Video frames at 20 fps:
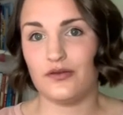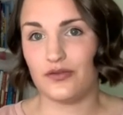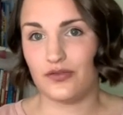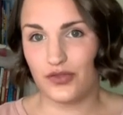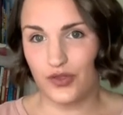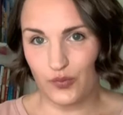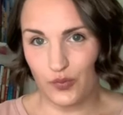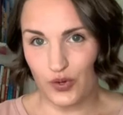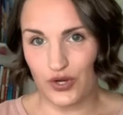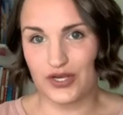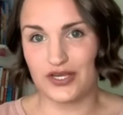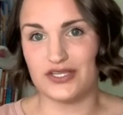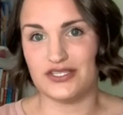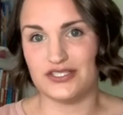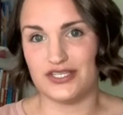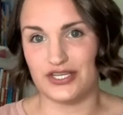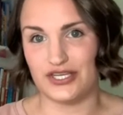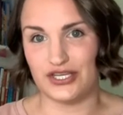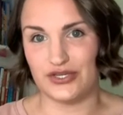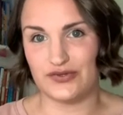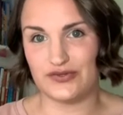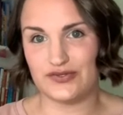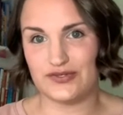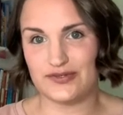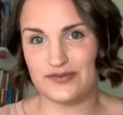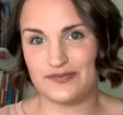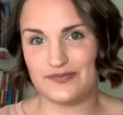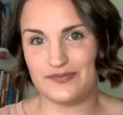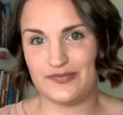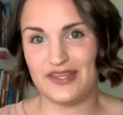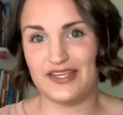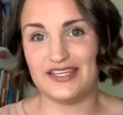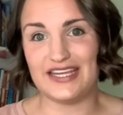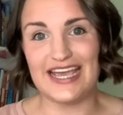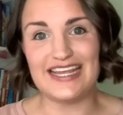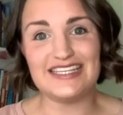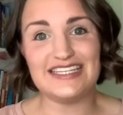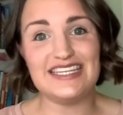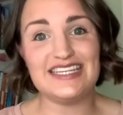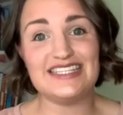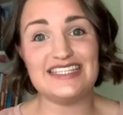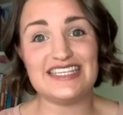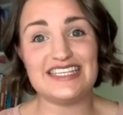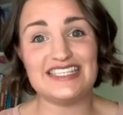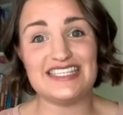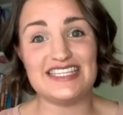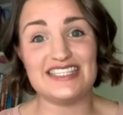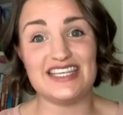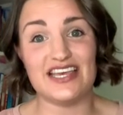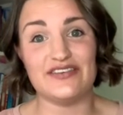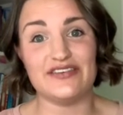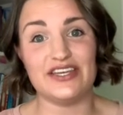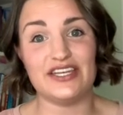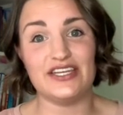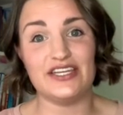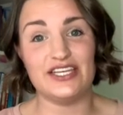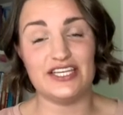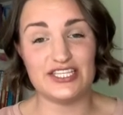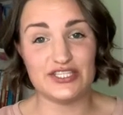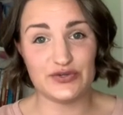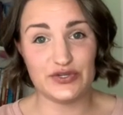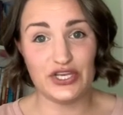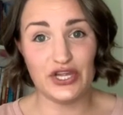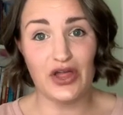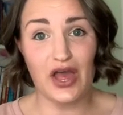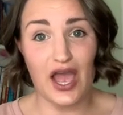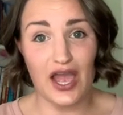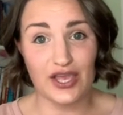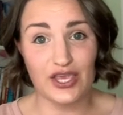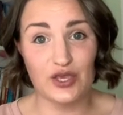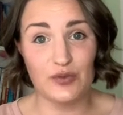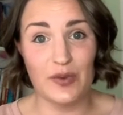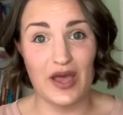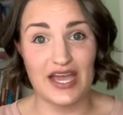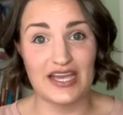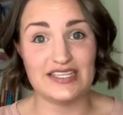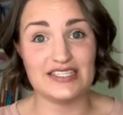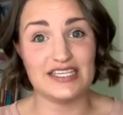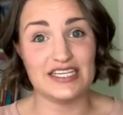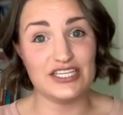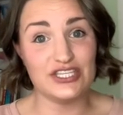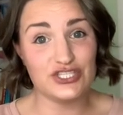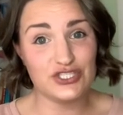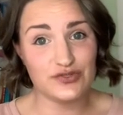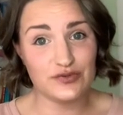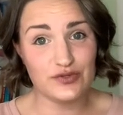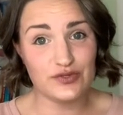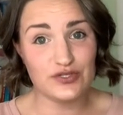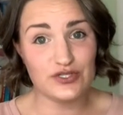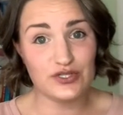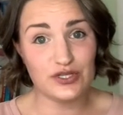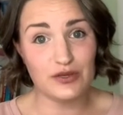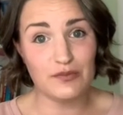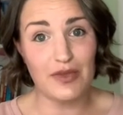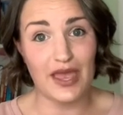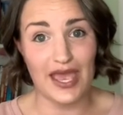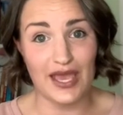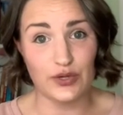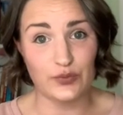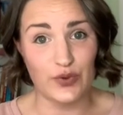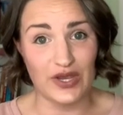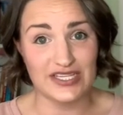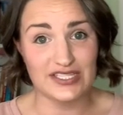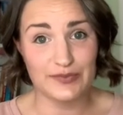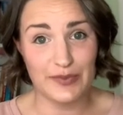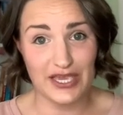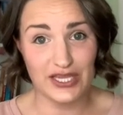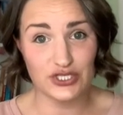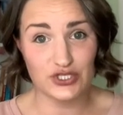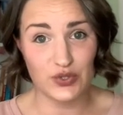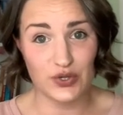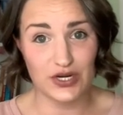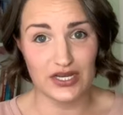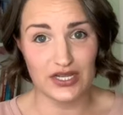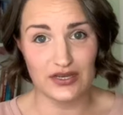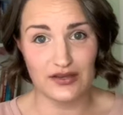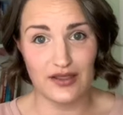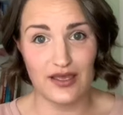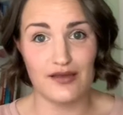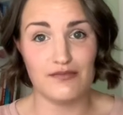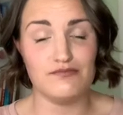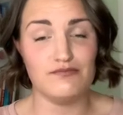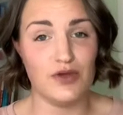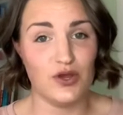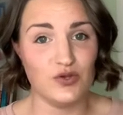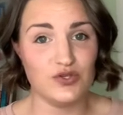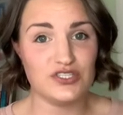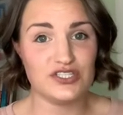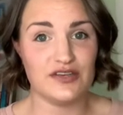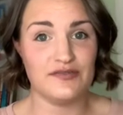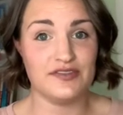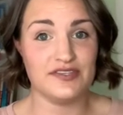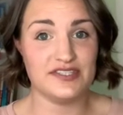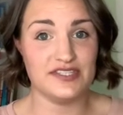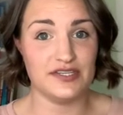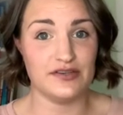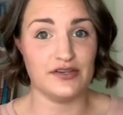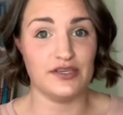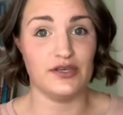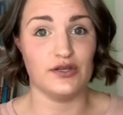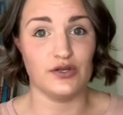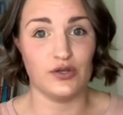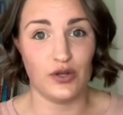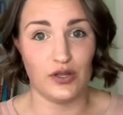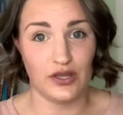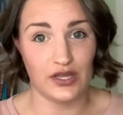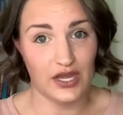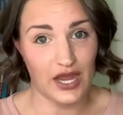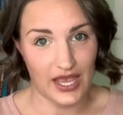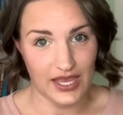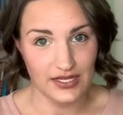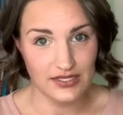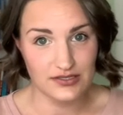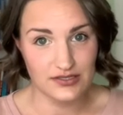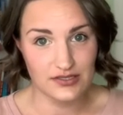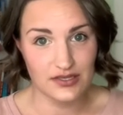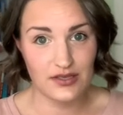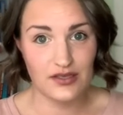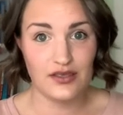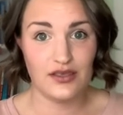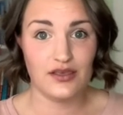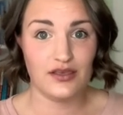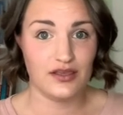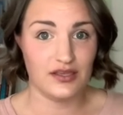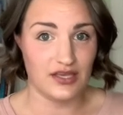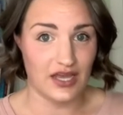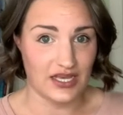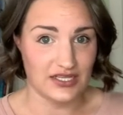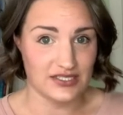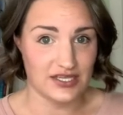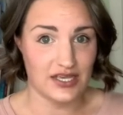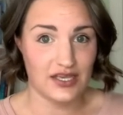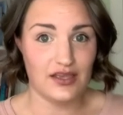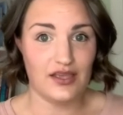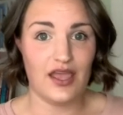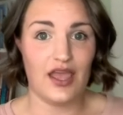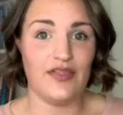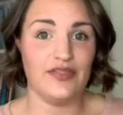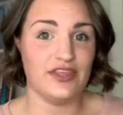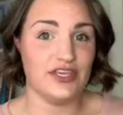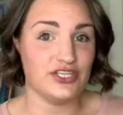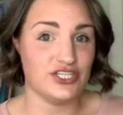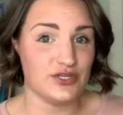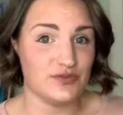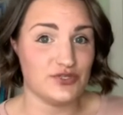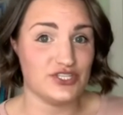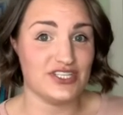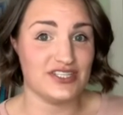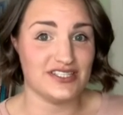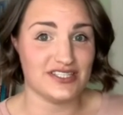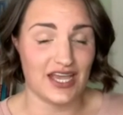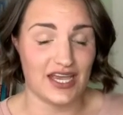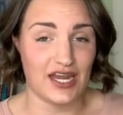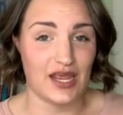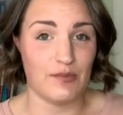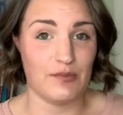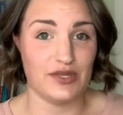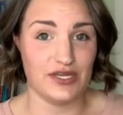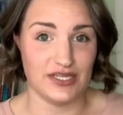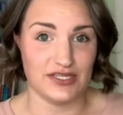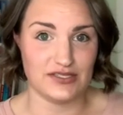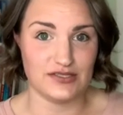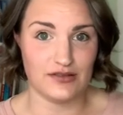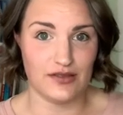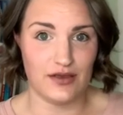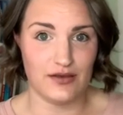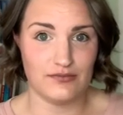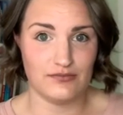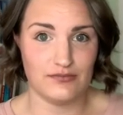The war continues. 1967, Israel occupies East Jerusalem and West Bank Jordan and most of the Syrian Golan Heights, Gaza, and the Egyptian Sinai Peninsula.